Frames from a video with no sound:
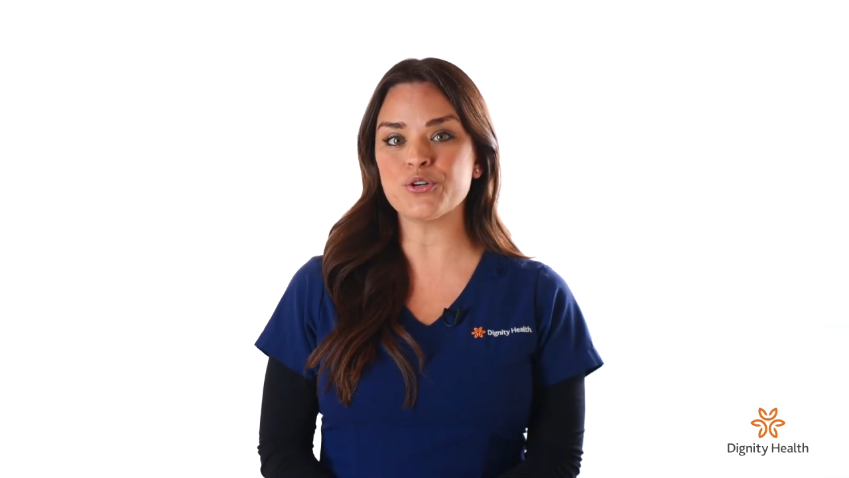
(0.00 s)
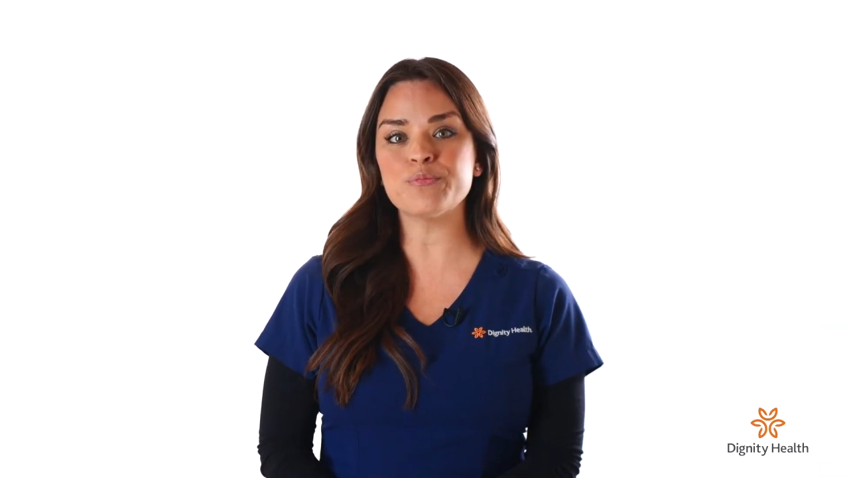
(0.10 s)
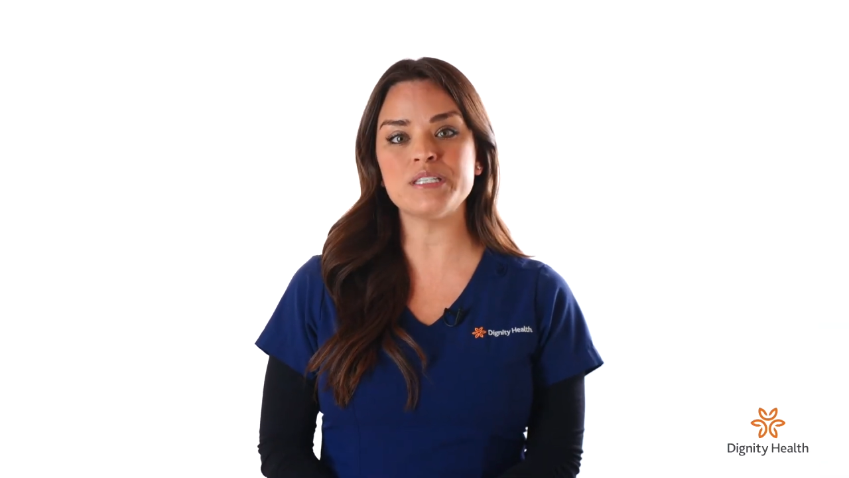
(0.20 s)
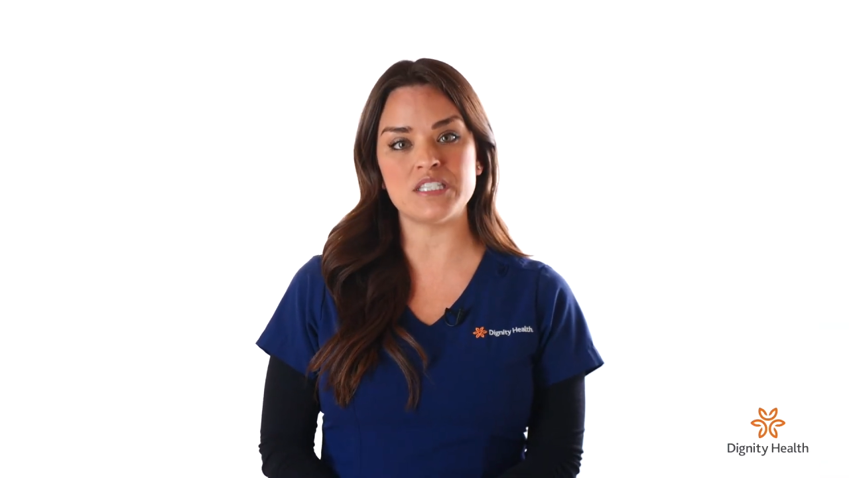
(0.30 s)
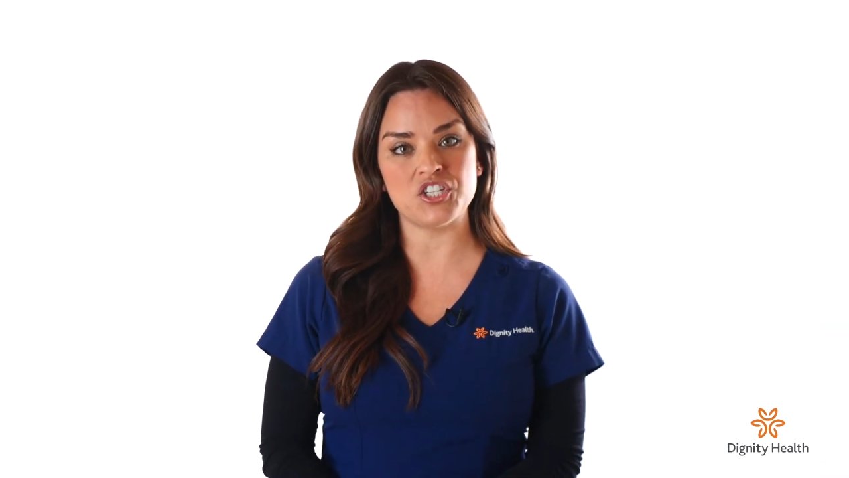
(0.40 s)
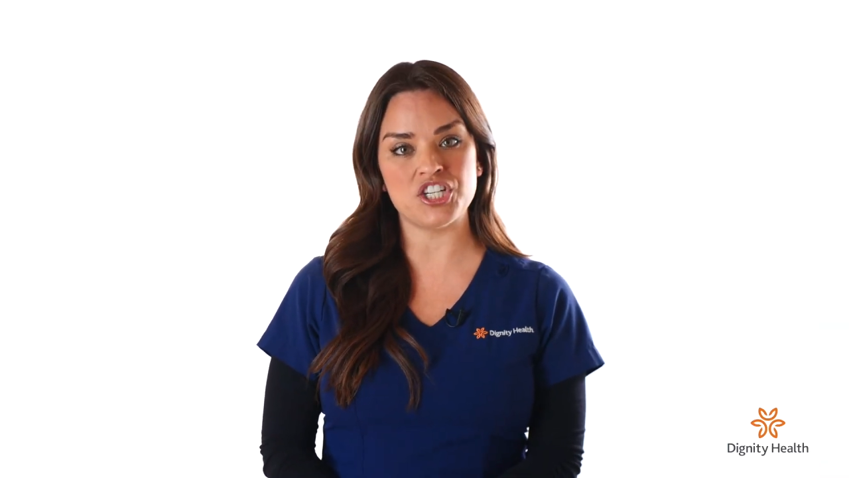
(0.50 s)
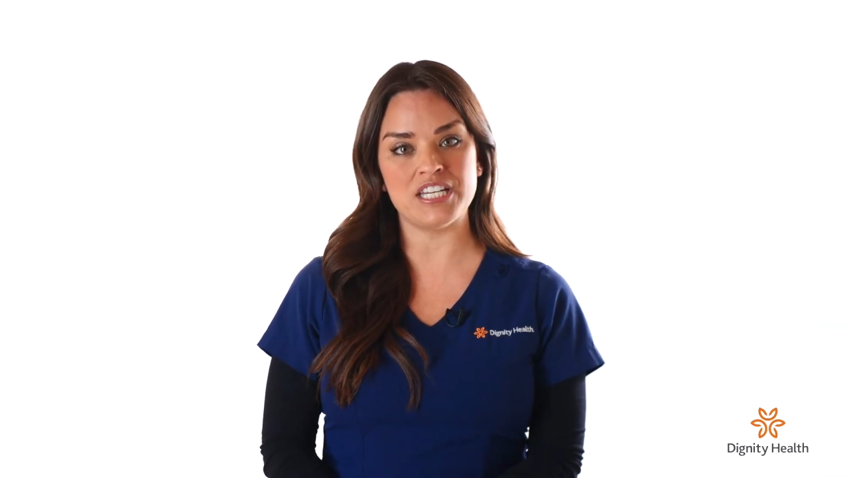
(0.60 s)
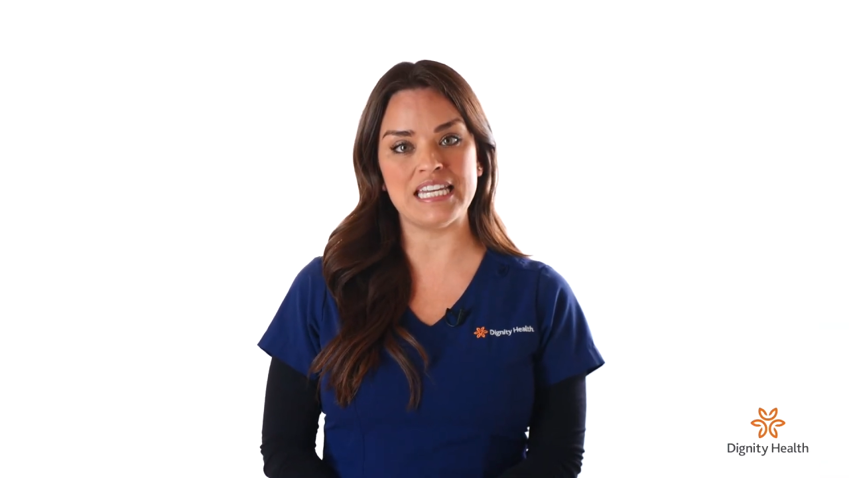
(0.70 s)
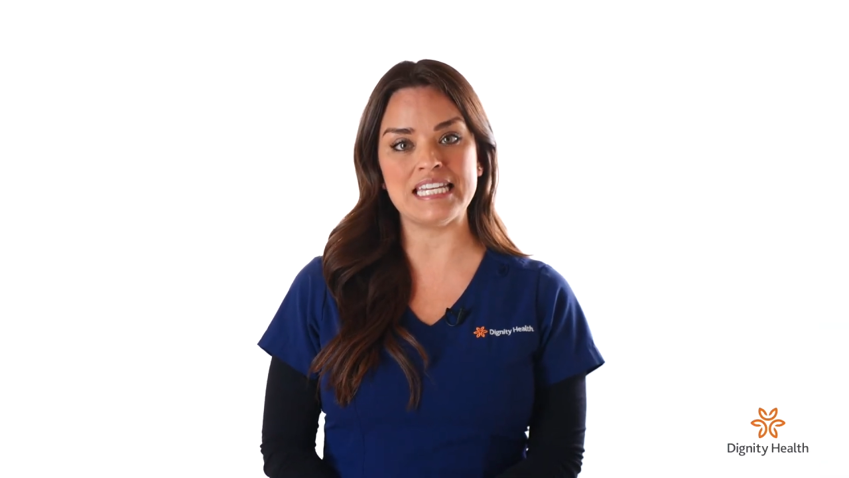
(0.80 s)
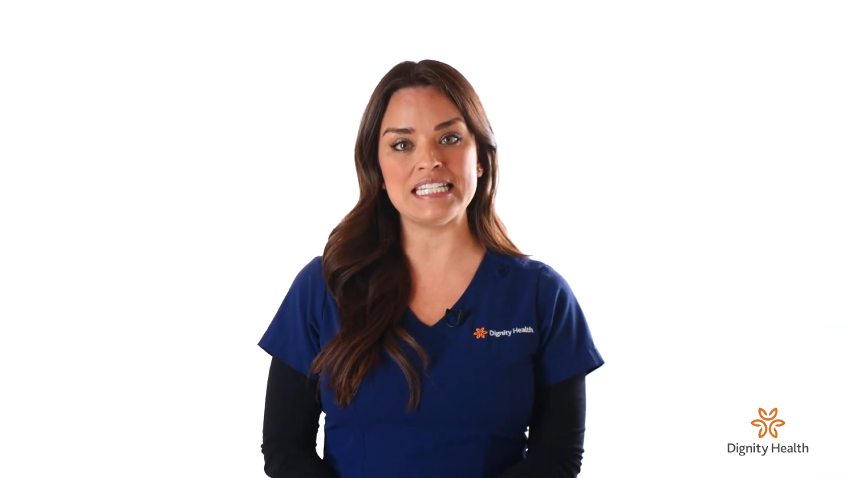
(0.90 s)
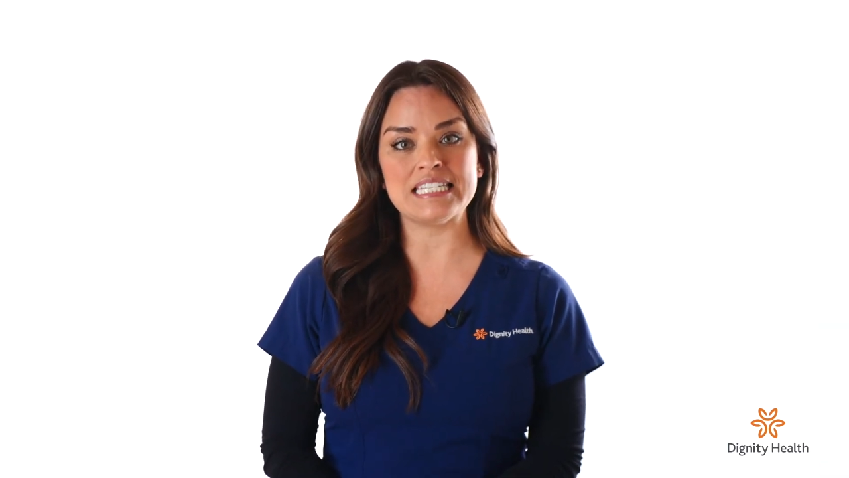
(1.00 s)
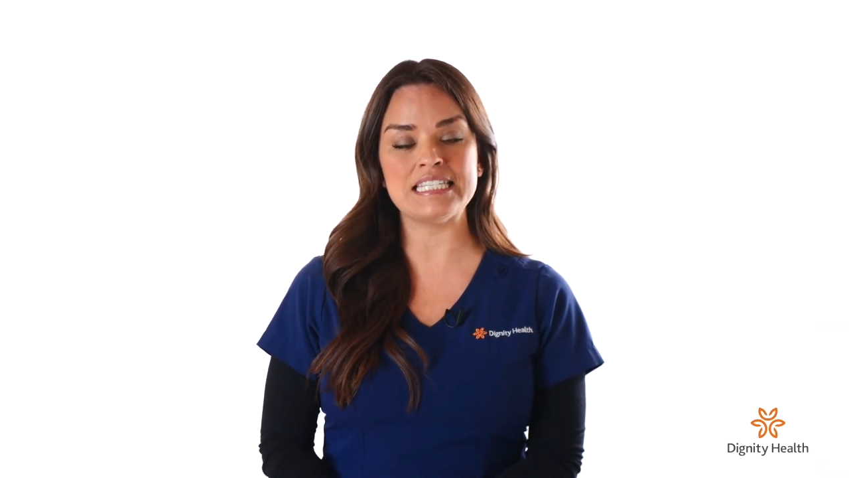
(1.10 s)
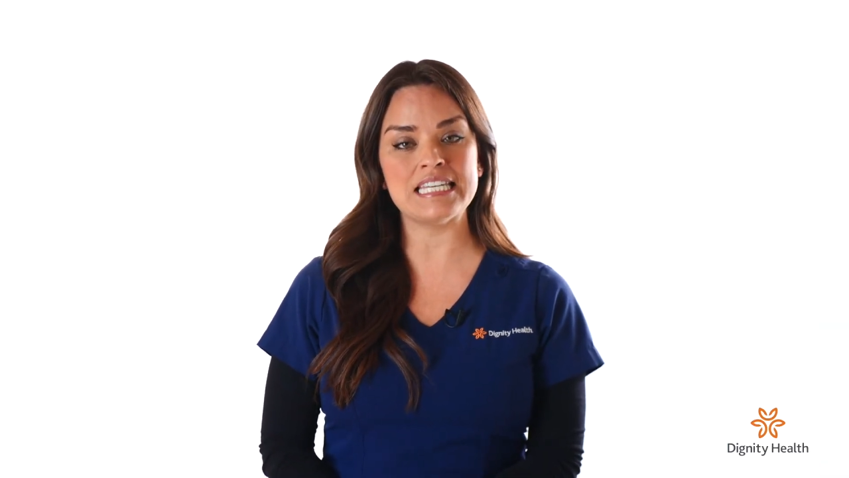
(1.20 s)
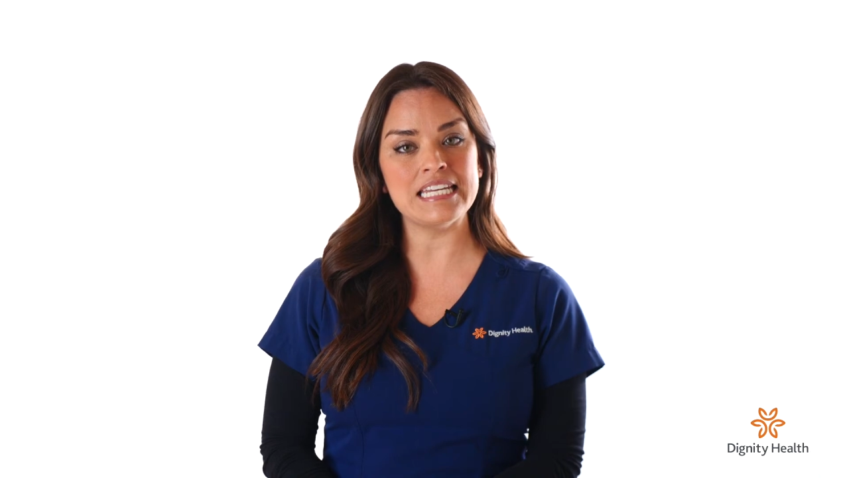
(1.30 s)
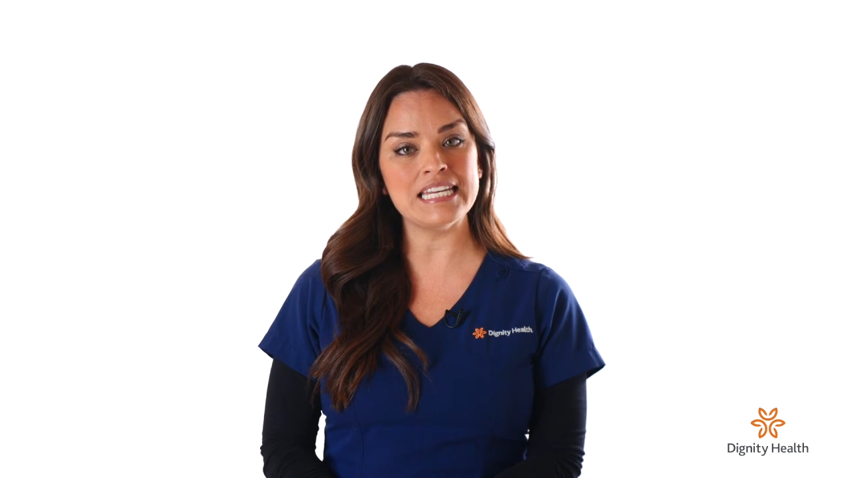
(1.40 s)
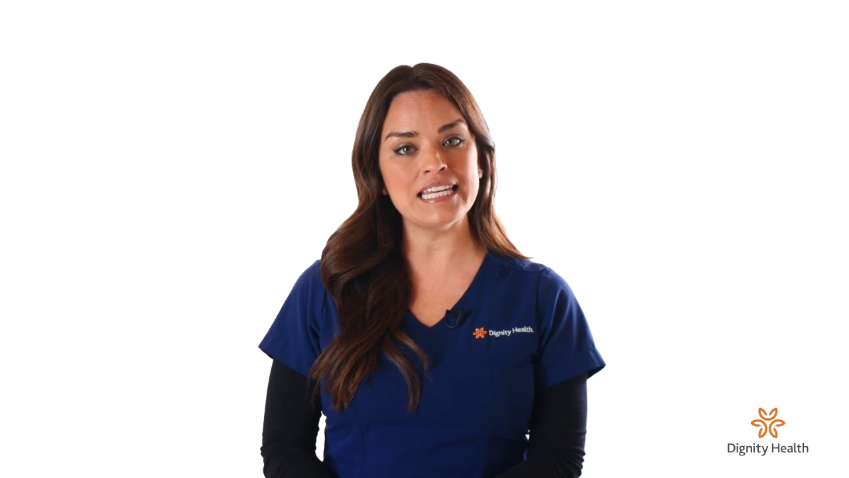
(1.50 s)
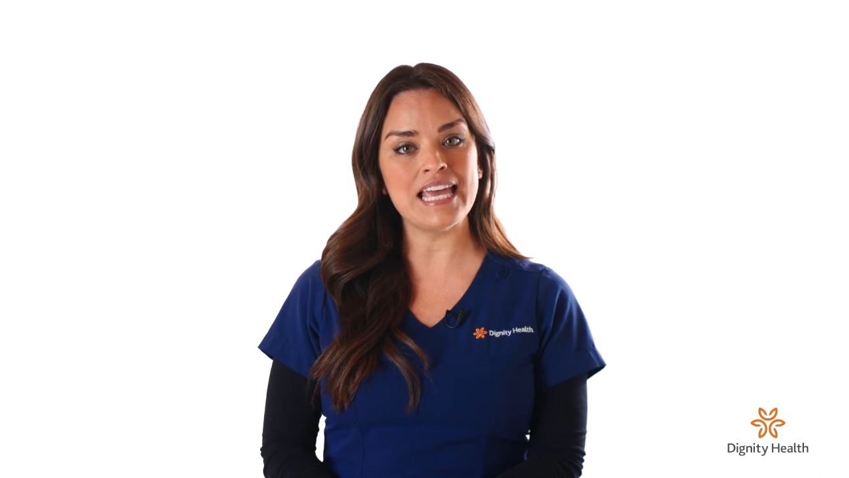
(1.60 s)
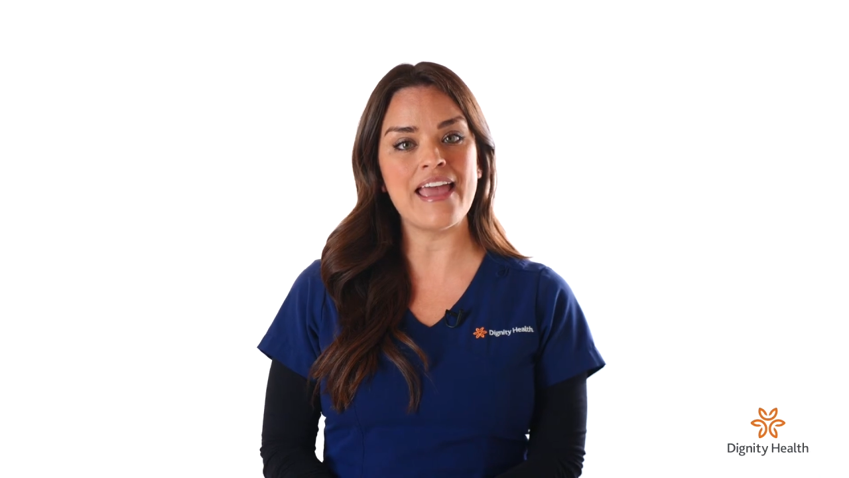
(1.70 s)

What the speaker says: position into sitting